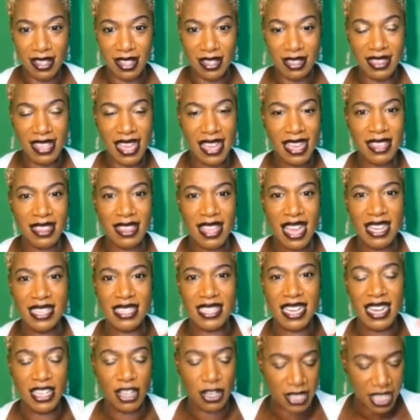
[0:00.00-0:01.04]
They, they're
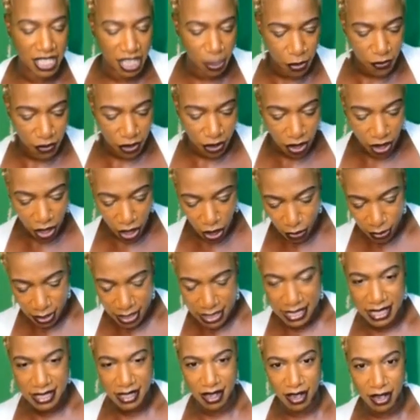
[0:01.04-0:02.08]
de- you're dealing with a cult
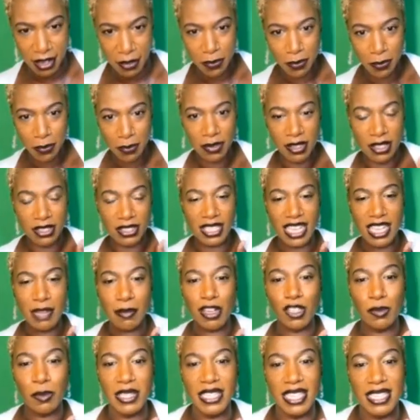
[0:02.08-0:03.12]
leader. She
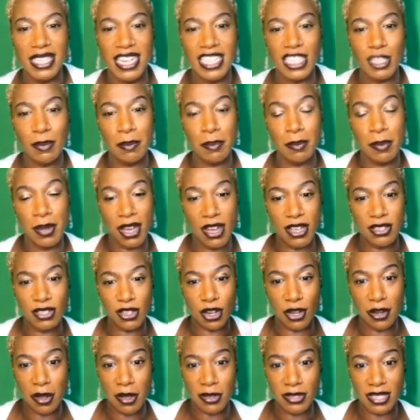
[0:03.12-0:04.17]
must be the next person
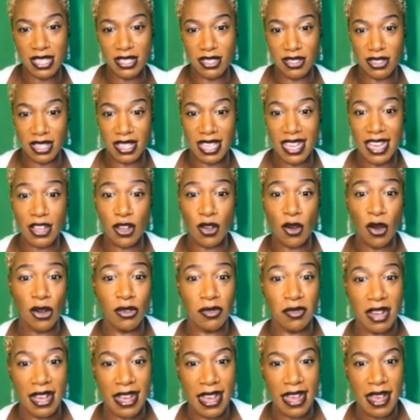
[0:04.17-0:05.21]
closest to their God,
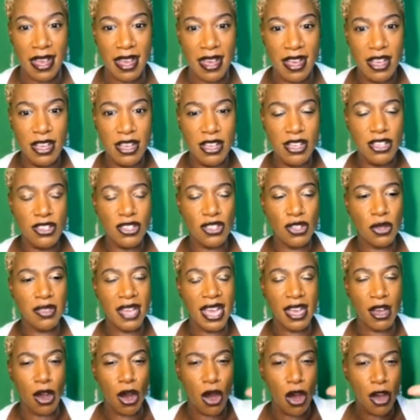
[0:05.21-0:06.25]
right? So
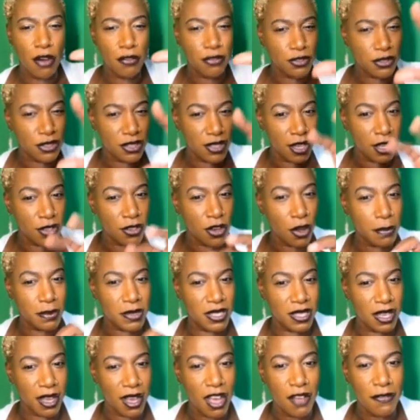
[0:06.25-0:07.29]
they often
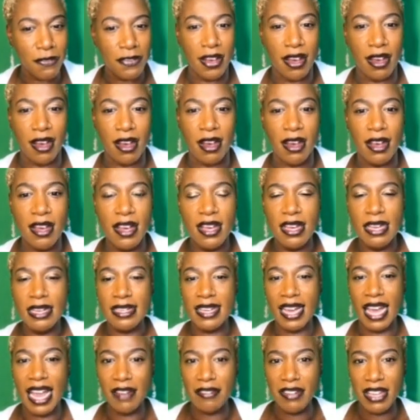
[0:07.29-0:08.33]
observe her
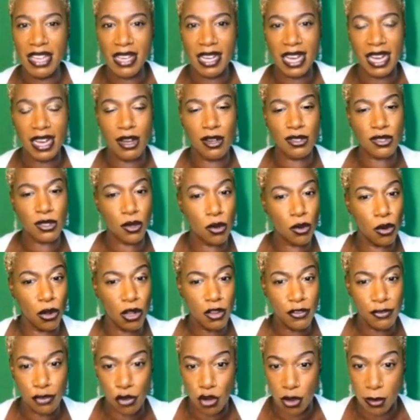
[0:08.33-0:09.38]
carrying out
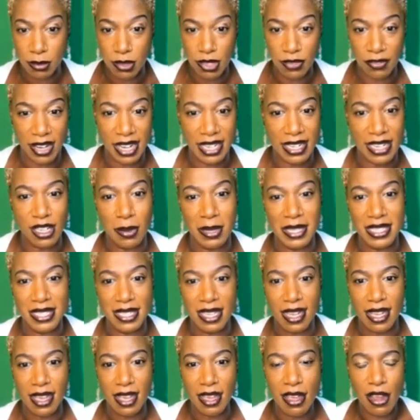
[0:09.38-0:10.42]
all forms of
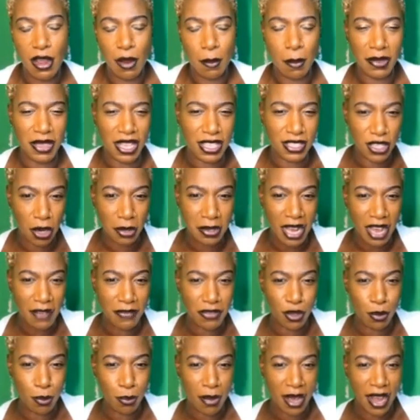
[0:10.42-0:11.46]
iniquity, but they don't have
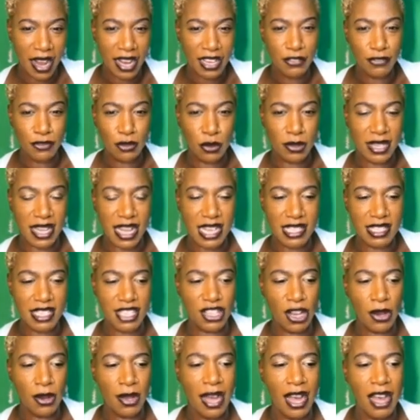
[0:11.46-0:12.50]
the mindfulness, they
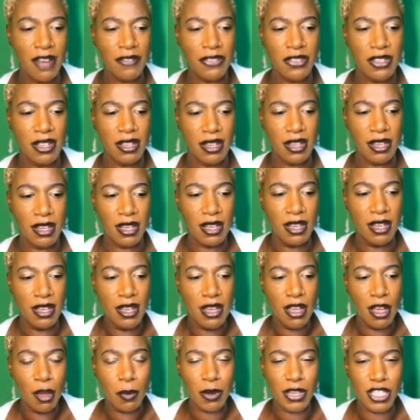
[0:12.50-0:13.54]
don't have the
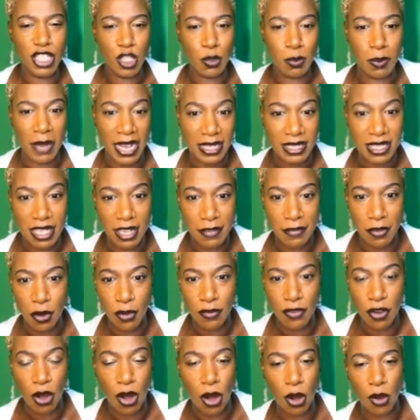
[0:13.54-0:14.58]
perspective of
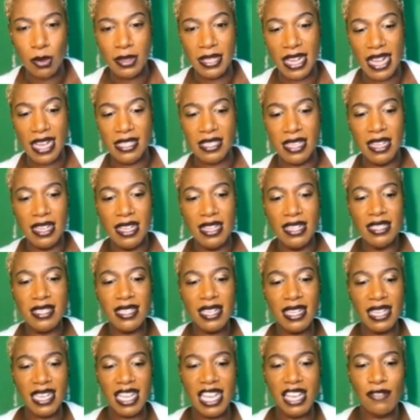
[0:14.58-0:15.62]
wholeness
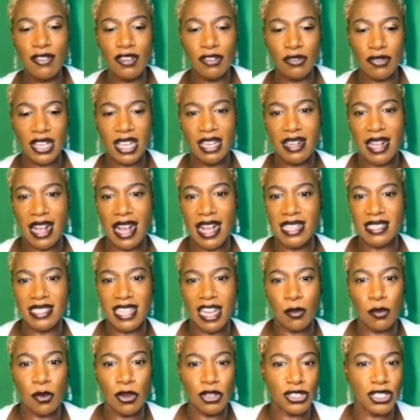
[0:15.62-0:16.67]
to even realize
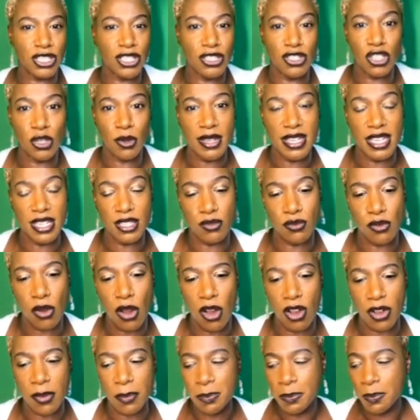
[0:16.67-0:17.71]
that what she's doing is
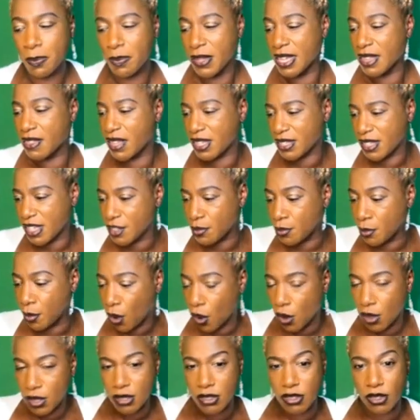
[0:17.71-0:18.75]
wrong. This is
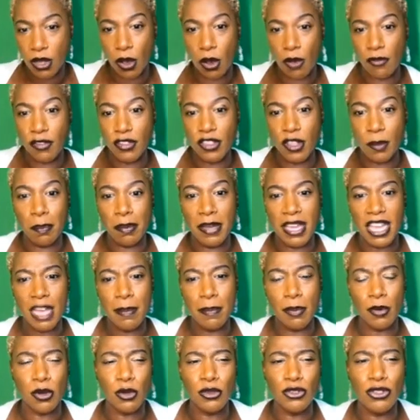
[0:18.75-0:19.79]
more so for the
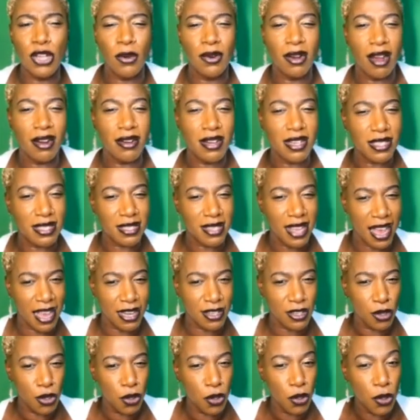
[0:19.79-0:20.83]
people who don't understand
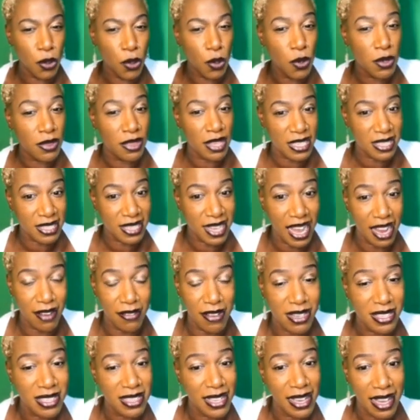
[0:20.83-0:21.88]
who this
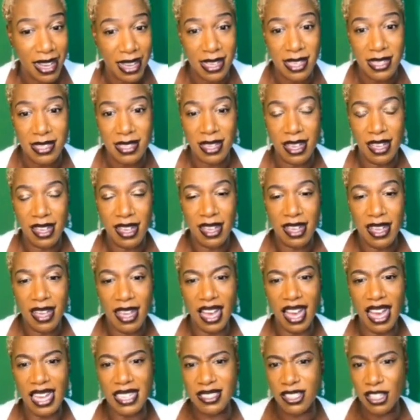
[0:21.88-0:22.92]
character is
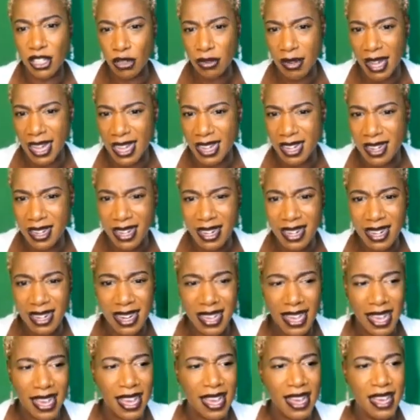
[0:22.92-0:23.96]
and to create
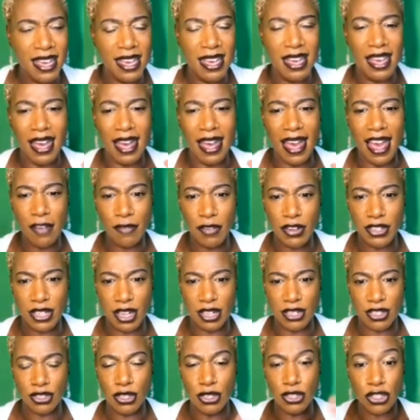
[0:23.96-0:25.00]
clear
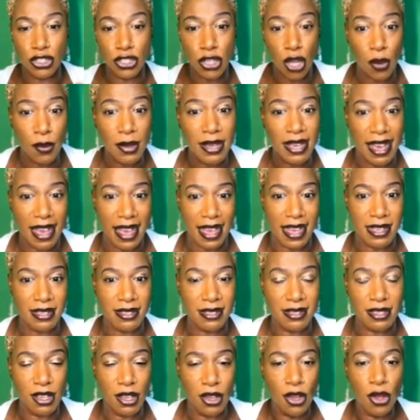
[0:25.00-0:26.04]
evidence to
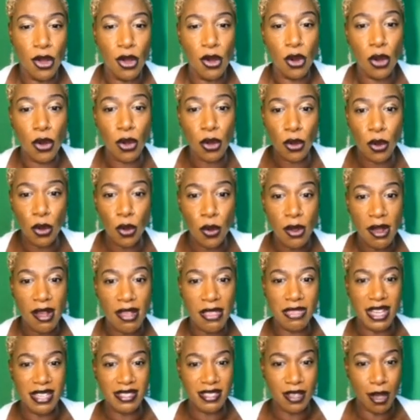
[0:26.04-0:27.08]
showcase who
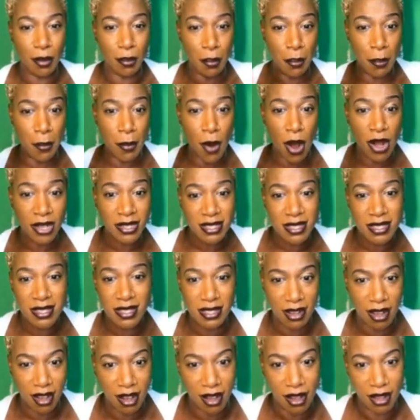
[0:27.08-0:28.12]
this
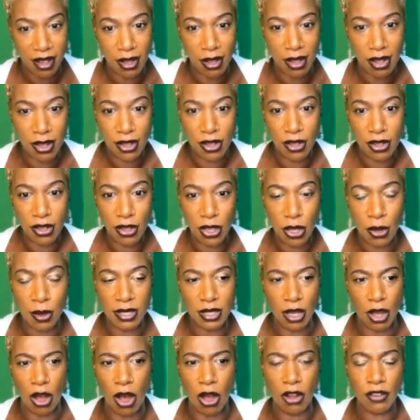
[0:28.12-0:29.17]
monster, who is
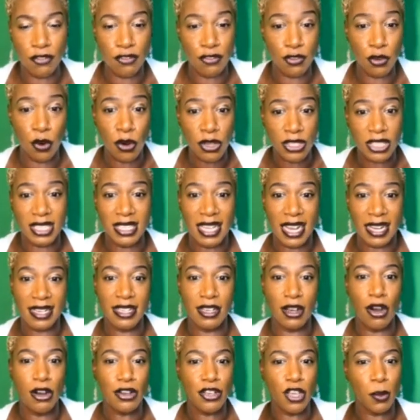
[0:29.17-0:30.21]
unfortunately
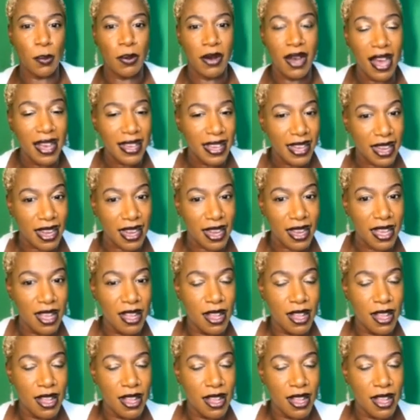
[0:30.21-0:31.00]
occupying